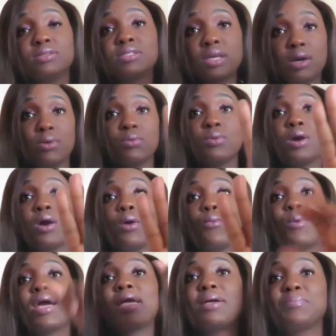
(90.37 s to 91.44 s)
So
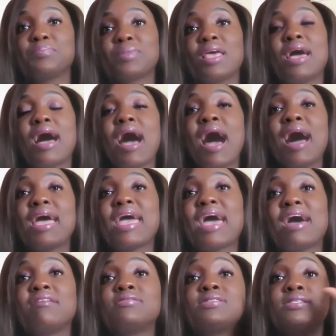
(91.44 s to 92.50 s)
wait, I
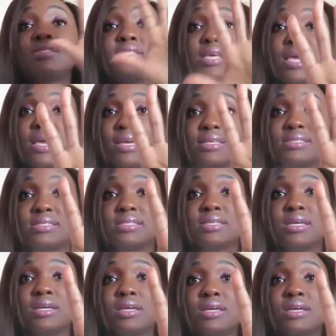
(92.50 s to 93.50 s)
have six.